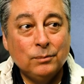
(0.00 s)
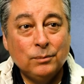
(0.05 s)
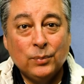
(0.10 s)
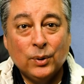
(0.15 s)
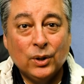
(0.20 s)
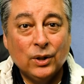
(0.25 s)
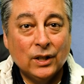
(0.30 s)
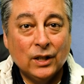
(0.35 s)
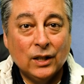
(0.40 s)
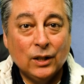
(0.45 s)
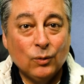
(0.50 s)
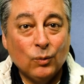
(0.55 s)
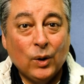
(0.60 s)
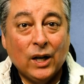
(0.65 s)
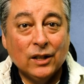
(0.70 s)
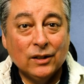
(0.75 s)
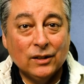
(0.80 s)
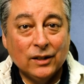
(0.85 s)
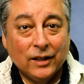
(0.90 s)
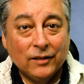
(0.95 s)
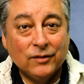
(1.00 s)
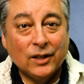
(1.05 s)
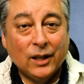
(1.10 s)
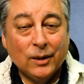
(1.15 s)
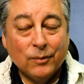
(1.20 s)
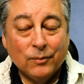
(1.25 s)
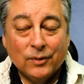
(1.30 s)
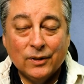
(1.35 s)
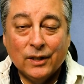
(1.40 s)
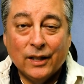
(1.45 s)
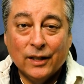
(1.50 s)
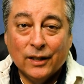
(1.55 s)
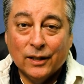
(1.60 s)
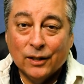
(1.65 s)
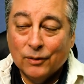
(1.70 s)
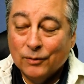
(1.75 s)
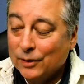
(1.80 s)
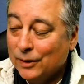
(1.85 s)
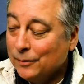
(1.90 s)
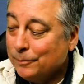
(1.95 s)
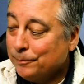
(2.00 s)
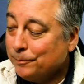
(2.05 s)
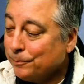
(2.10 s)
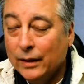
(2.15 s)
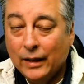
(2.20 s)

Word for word: birding and wildlife type photography.